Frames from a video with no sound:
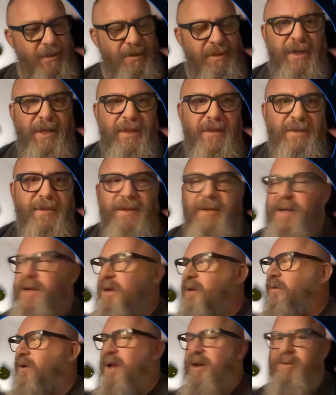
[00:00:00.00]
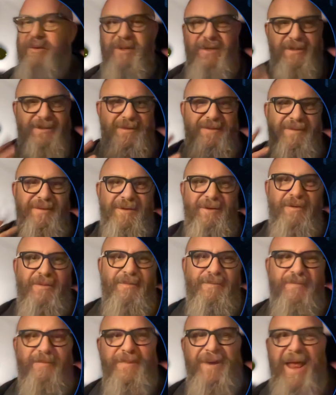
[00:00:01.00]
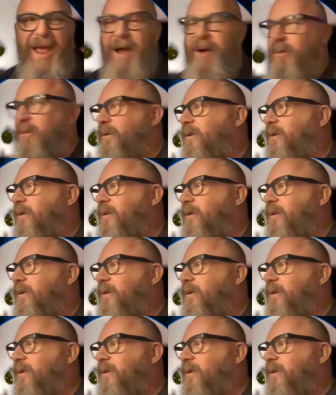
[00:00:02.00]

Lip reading: hits, right? Which is, now.